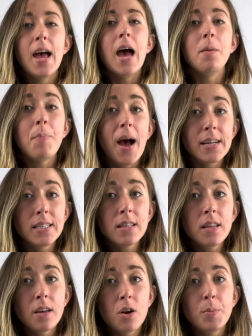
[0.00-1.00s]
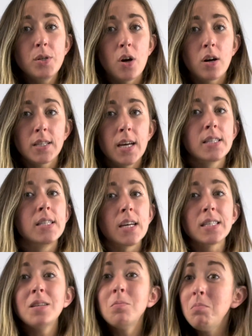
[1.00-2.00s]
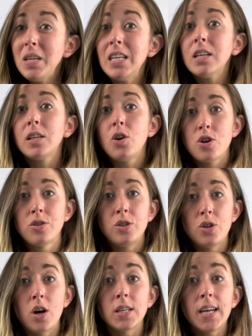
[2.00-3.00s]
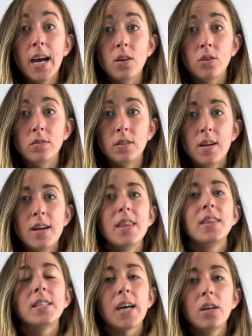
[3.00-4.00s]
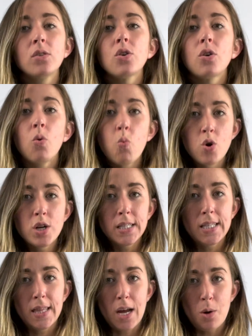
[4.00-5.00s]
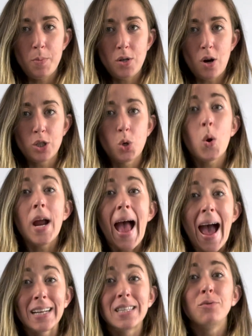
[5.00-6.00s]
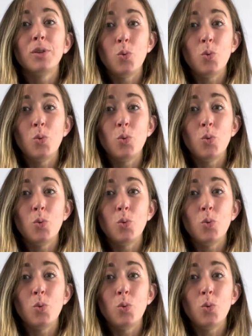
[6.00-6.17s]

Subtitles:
And passing the therapy dog test doesn't immediately earn the dog a title. The titles are awarded to therapy dogs who are actively